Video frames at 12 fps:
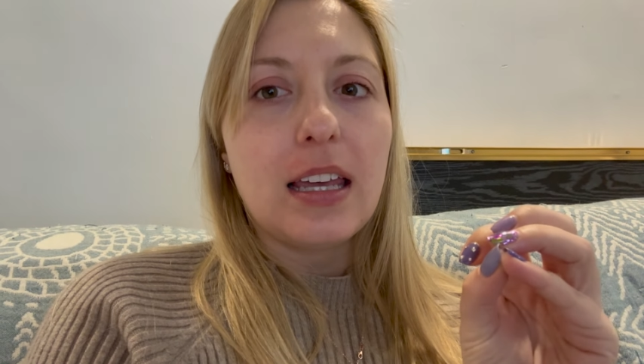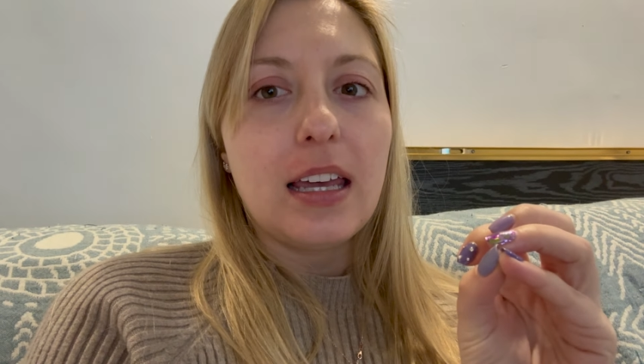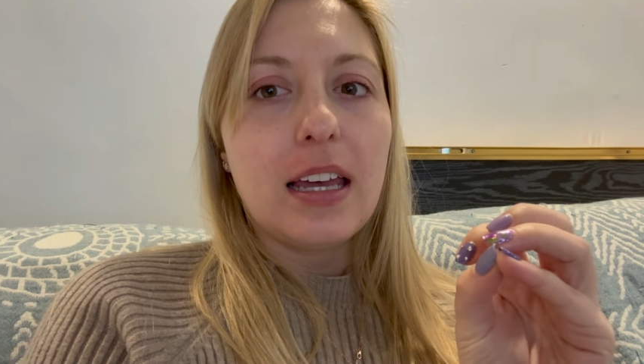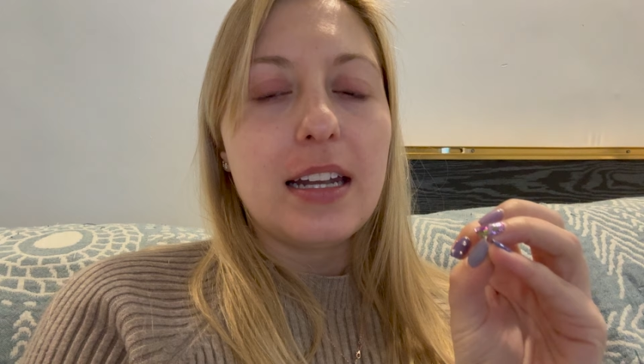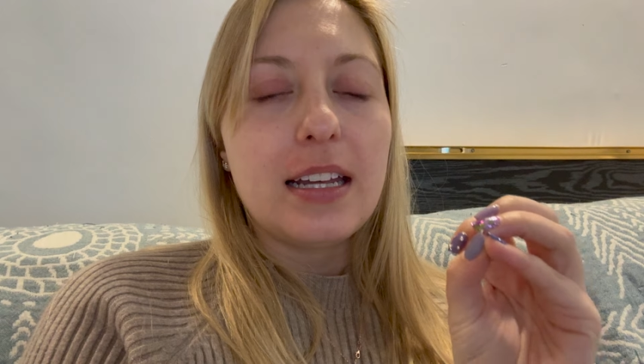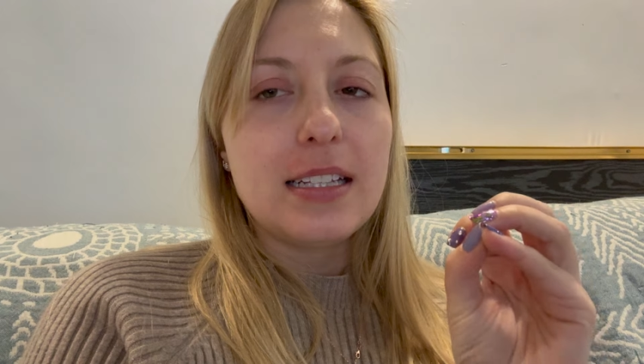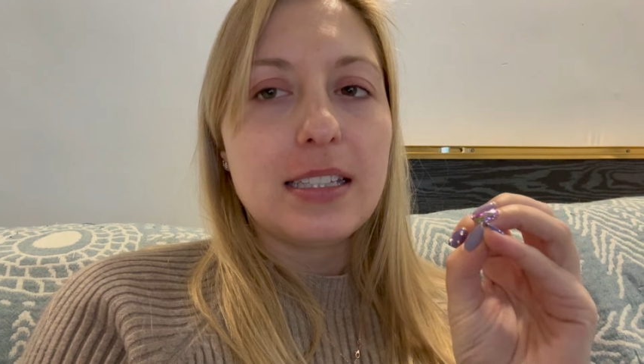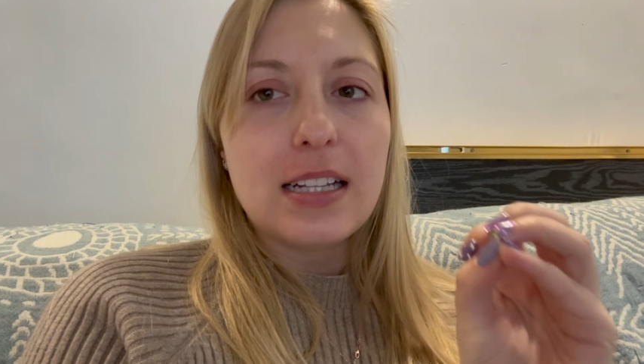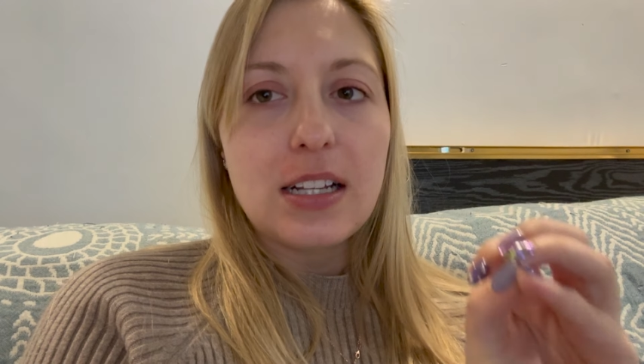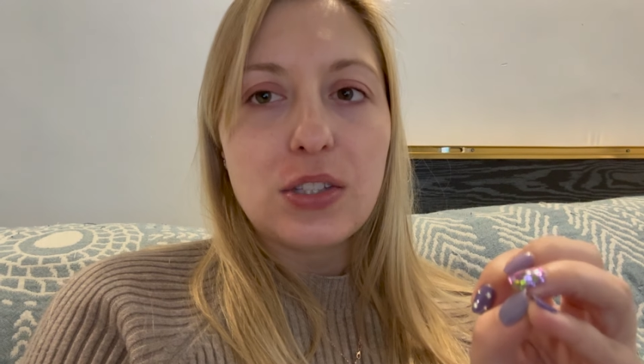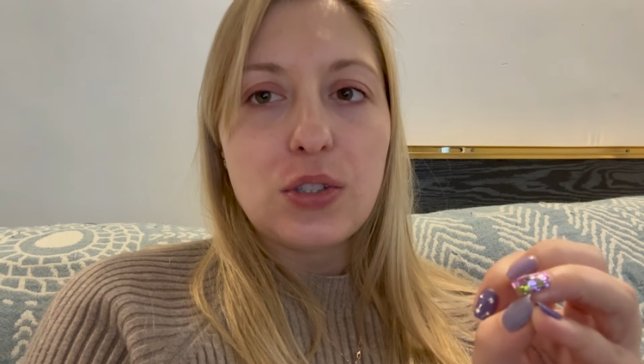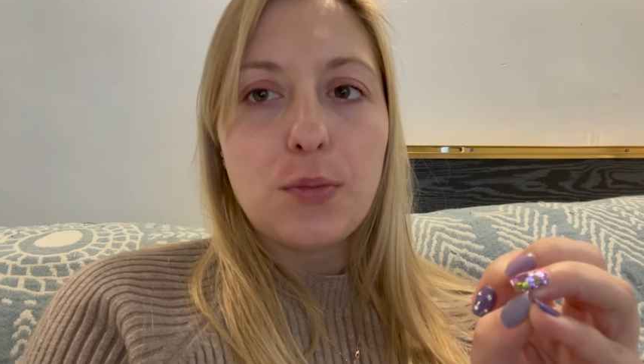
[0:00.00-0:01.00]
and it's
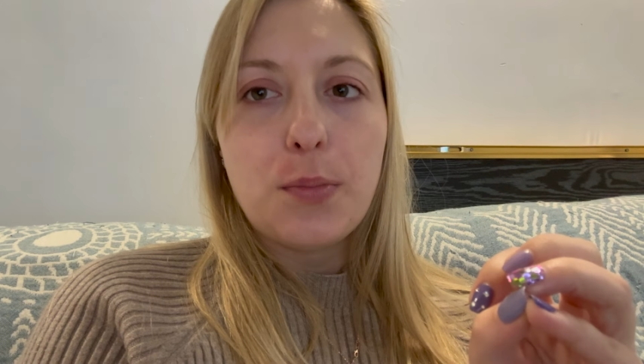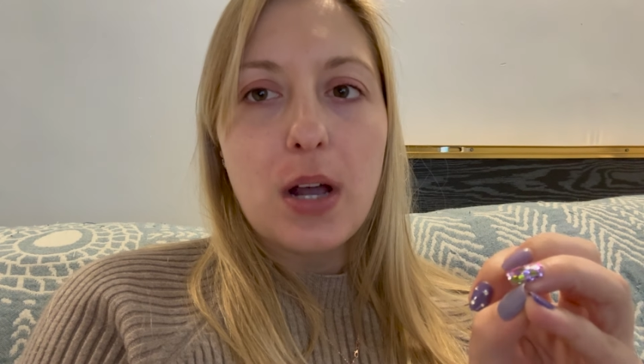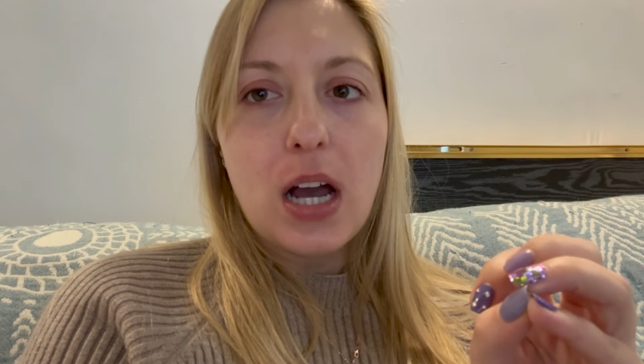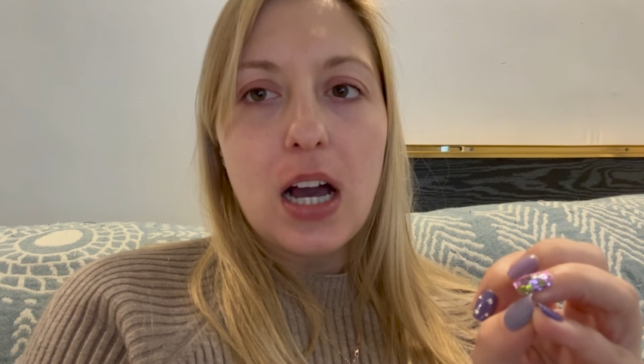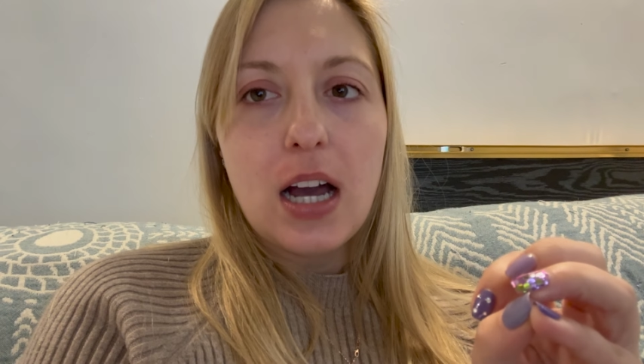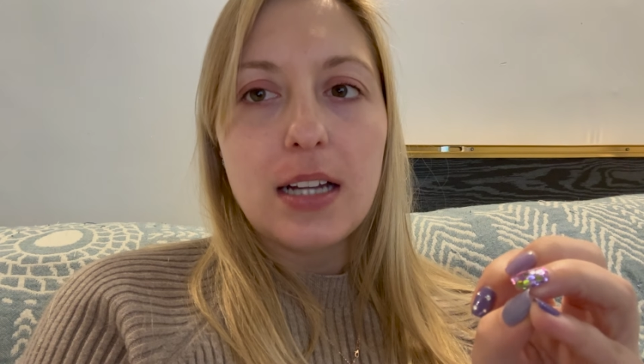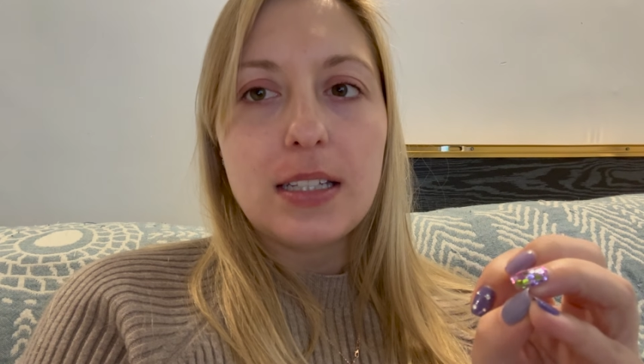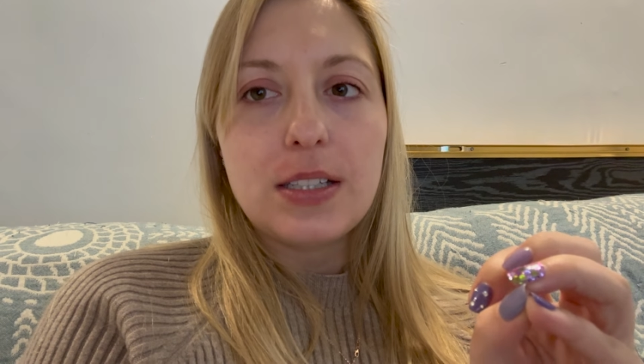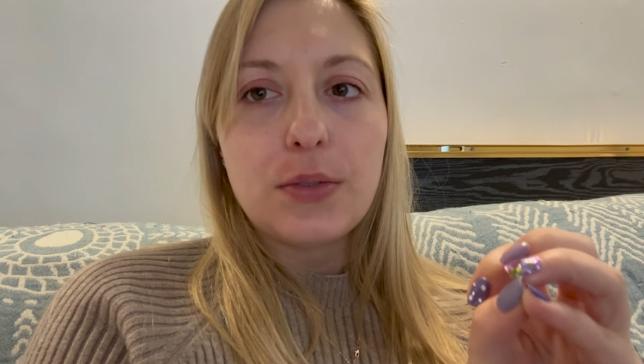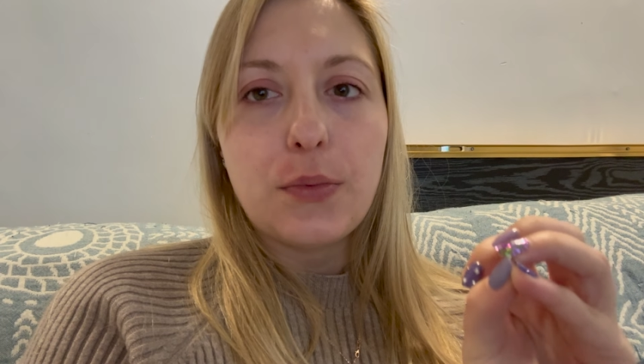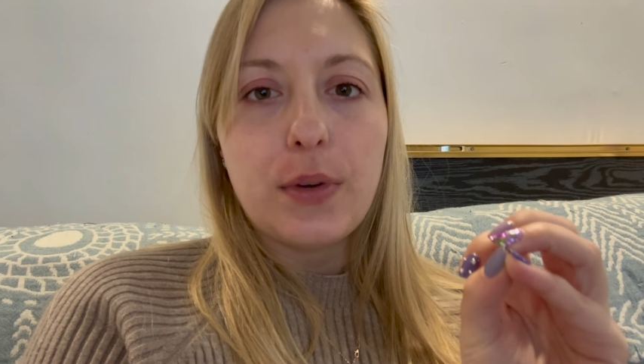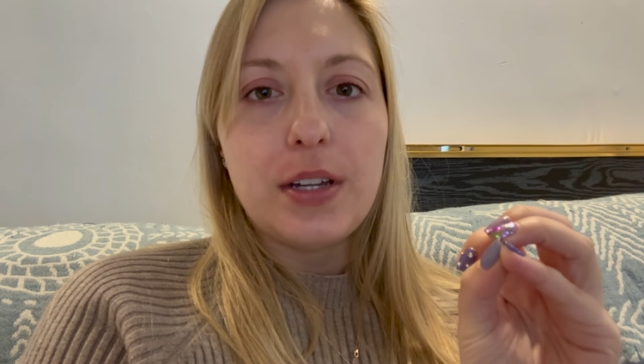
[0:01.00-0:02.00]
not super
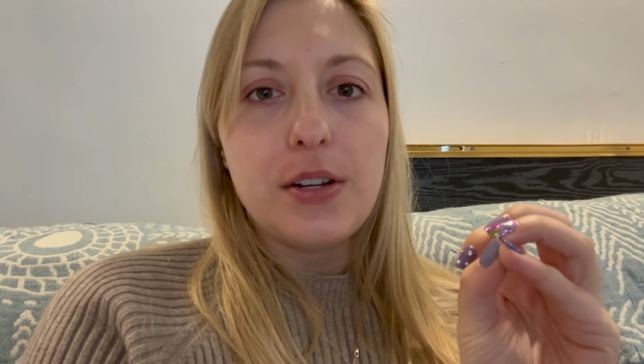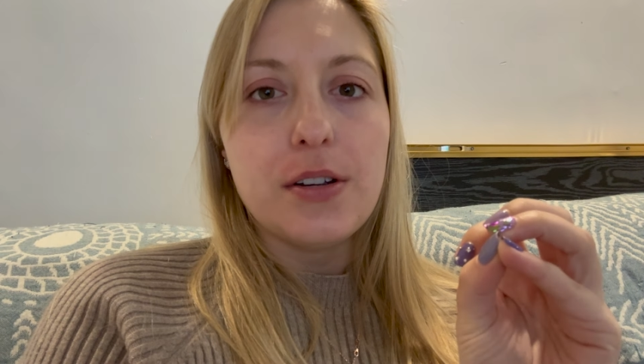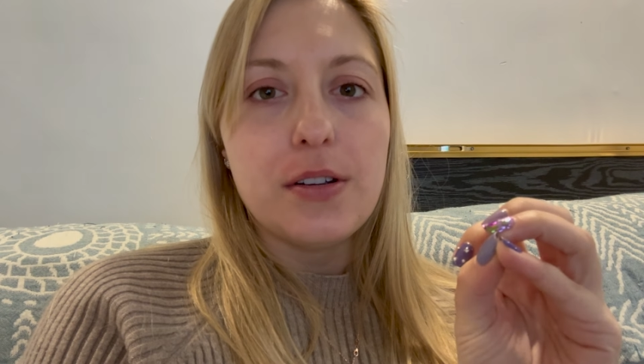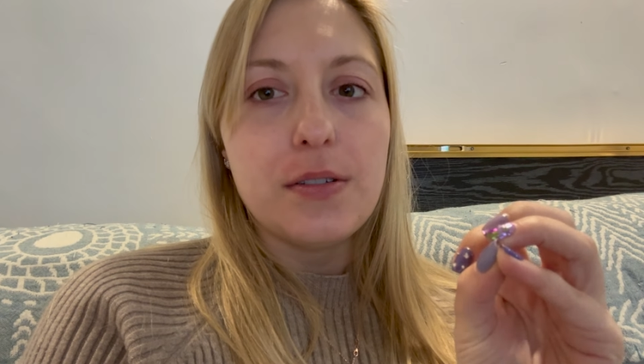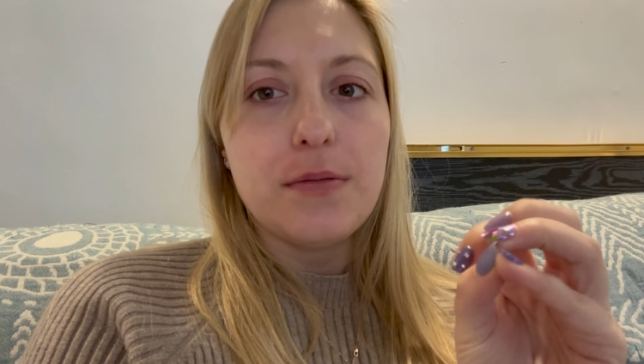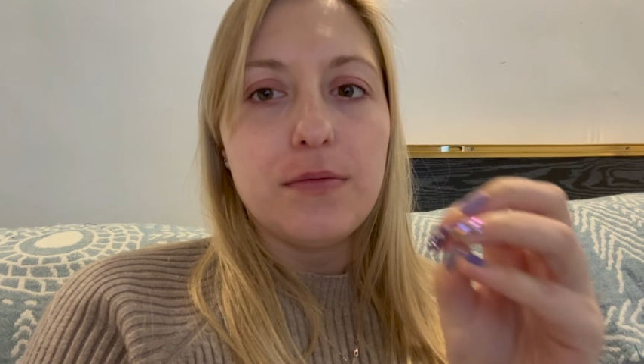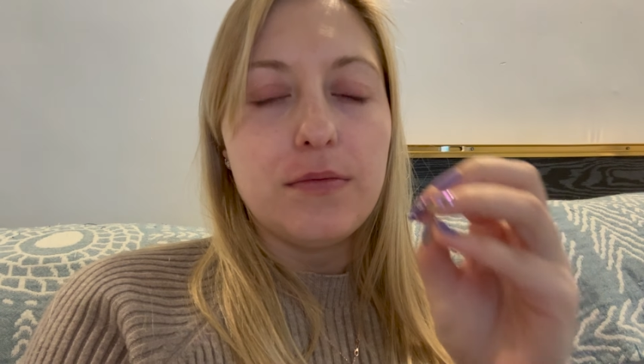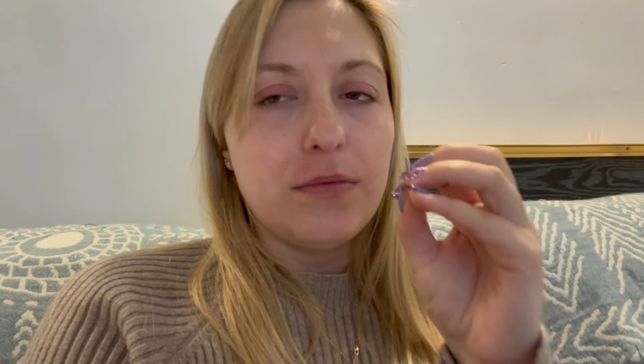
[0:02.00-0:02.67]
hot when you're